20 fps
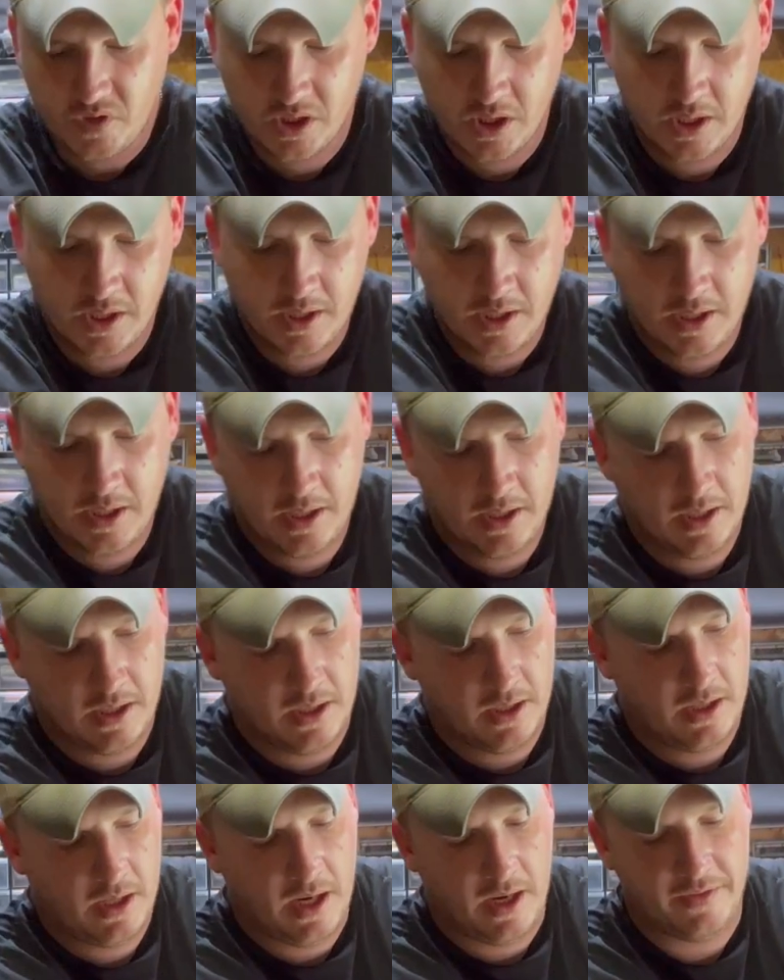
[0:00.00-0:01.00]

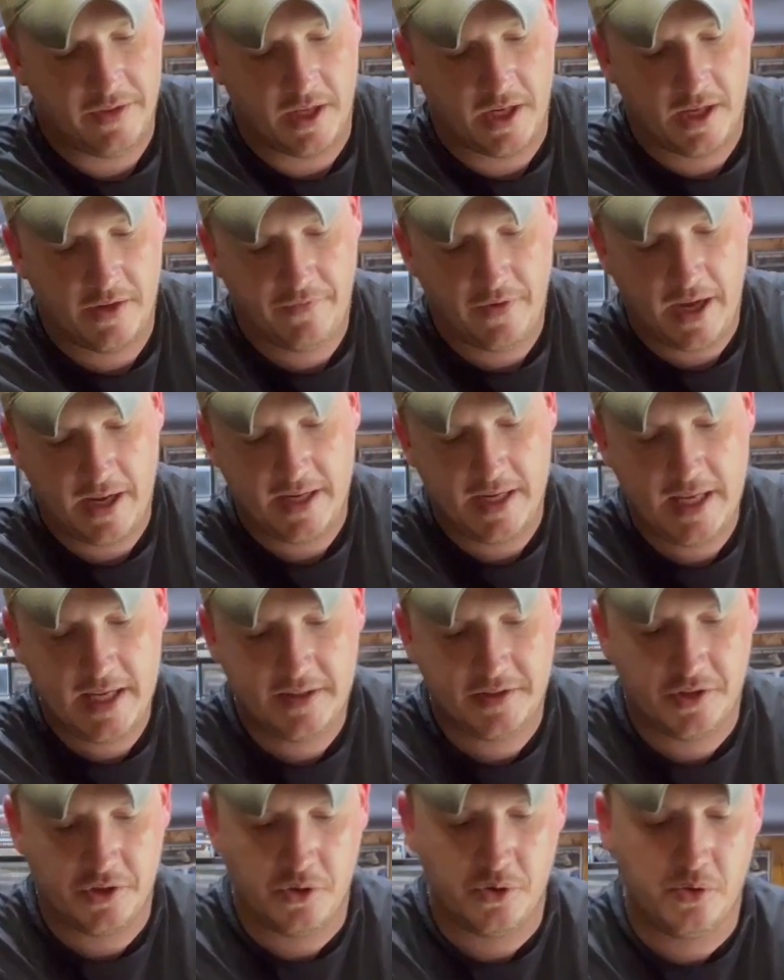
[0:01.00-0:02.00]
And then if I
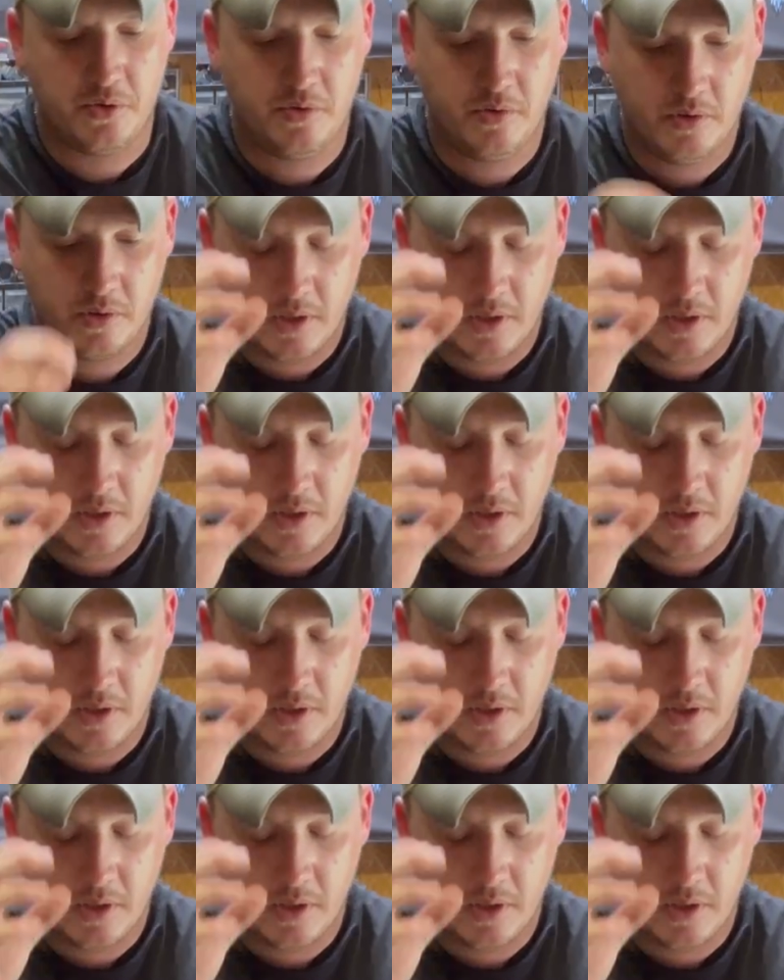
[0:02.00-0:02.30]
need to,